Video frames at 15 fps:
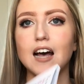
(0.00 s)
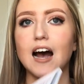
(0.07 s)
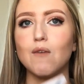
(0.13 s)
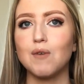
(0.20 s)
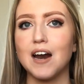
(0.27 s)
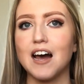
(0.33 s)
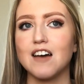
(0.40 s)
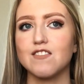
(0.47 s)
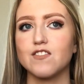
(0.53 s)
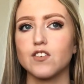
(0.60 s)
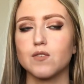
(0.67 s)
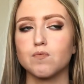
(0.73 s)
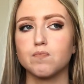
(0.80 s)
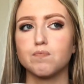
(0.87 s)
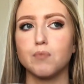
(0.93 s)
when I've
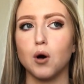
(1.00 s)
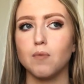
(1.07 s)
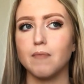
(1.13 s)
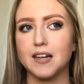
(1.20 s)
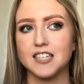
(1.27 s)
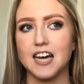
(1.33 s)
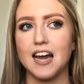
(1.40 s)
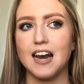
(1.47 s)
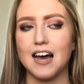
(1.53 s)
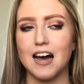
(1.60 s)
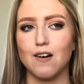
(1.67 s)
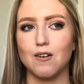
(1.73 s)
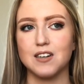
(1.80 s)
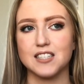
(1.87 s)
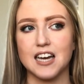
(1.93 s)
bought my 10
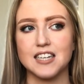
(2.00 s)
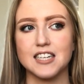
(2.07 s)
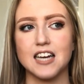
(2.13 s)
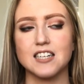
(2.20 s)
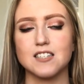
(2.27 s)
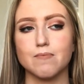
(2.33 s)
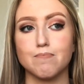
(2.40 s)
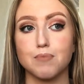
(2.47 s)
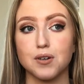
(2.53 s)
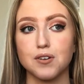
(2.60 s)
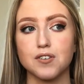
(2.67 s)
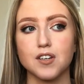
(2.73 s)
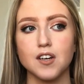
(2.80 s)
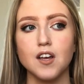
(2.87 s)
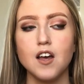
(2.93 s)
hours, I tend to
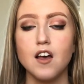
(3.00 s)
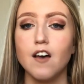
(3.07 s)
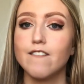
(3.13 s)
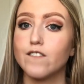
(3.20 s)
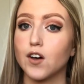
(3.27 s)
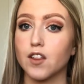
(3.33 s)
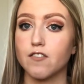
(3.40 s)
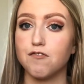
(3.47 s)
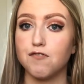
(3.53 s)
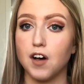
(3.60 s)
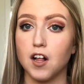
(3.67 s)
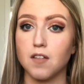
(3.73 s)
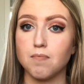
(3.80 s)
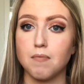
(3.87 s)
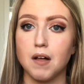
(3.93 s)
book for the
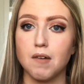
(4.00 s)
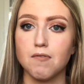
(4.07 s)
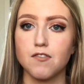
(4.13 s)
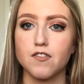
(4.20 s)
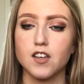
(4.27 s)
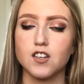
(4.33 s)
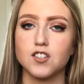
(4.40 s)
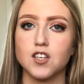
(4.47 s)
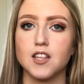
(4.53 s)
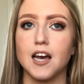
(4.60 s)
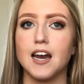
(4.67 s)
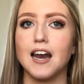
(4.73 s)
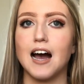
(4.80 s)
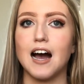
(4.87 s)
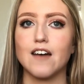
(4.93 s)
full month, so
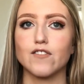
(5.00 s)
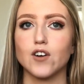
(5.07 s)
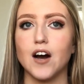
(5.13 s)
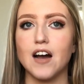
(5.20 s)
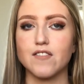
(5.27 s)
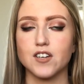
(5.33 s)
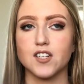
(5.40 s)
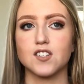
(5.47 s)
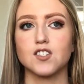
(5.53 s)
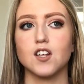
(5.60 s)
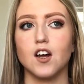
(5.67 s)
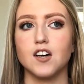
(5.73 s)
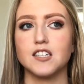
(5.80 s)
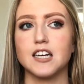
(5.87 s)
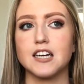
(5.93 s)
then I've got everything
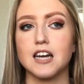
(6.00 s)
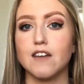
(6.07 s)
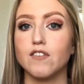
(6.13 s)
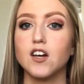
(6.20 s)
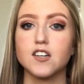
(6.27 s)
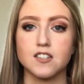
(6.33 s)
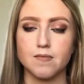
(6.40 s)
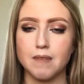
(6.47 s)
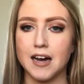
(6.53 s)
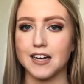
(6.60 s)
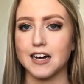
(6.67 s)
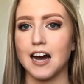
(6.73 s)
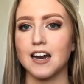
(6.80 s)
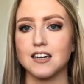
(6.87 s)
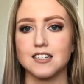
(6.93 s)
sorted in. I've looked at my
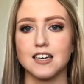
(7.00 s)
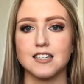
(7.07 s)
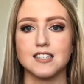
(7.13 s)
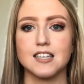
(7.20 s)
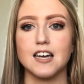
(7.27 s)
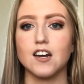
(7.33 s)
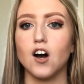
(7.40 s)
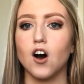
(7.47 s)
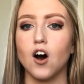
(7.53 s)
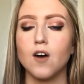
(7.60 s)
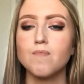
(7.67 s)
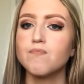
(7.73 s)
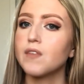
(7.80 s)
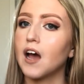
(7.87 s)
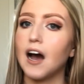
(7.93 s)
calendar and said, oh,
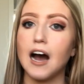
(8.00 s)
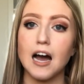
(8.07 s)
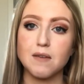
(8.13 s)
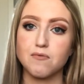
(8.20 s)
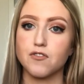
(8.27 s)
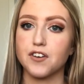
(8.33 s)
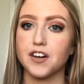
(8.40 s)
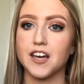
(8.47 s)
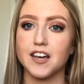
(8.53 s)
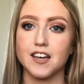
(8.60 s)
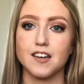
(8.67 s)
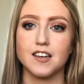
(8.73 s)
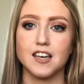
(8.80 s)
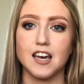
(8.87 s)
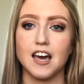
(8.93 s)
I'm
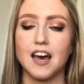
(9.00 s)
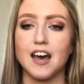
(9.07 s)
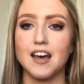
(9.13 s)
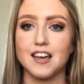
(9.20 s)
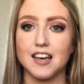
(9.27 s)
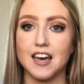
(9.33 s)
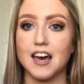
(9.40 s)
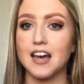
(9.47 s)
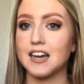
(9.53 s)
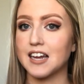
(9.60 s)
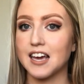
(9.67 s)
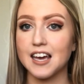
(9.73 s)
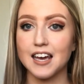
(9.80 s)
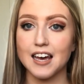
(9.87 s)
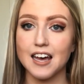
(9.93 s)
free here, here and
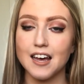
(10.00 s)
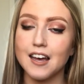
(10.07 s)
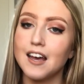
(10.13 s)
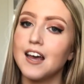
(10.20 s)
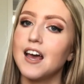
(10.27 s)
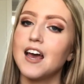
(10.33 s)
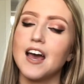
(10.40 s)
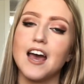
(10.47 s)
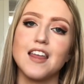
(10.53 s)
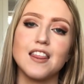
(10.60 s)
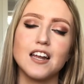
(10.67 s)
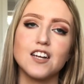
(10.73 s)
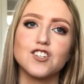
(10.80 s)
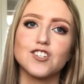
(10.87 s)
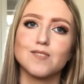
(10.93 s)
here, and
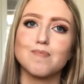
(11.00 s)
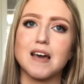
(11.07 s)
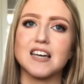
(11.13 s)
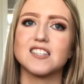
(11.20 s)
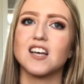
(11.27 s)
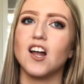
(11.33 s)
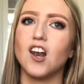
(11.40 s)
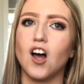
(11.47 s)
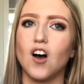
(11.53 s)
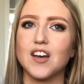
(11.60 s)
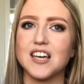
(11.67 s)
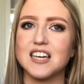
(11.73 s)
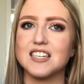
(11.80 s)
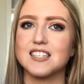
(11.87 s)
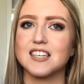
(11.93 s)
then it just makes it a lot
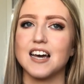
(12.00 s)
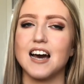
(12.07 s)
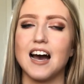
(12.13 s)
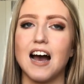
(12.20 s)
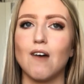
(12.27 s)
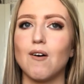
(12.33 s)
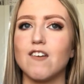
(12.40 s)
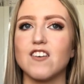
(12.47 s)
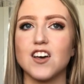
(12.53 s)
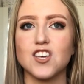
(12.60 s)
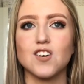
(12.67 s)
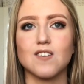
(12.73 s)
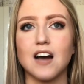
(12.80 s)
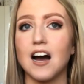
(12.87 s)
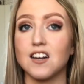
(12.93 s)
easier. However,
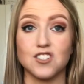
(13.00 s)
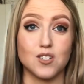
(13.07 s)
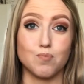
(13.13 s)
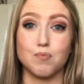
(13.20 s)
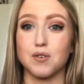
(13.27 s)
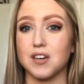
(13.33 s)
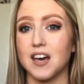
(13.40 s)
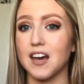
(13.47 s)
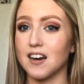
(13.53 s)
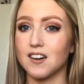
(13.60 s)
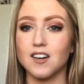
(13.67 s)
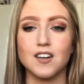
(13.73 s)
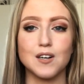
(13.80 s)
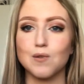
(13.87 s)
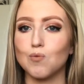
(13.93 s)
you can just book in
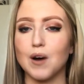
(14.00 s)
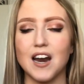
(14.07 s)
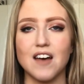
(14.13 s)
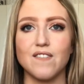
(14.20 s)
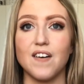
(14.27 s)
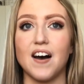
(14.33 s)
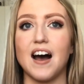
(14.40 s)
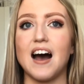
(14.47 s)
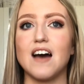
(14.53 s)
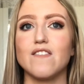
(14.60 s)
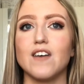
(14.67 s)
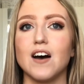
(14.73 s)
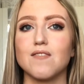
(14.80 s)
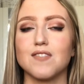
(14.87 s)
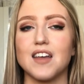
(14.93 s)
whenever. I
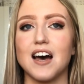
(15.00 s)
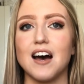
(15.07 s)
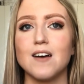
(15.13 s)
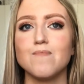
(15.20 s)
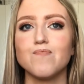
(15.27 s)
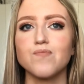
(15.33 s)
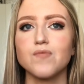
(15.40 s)
found that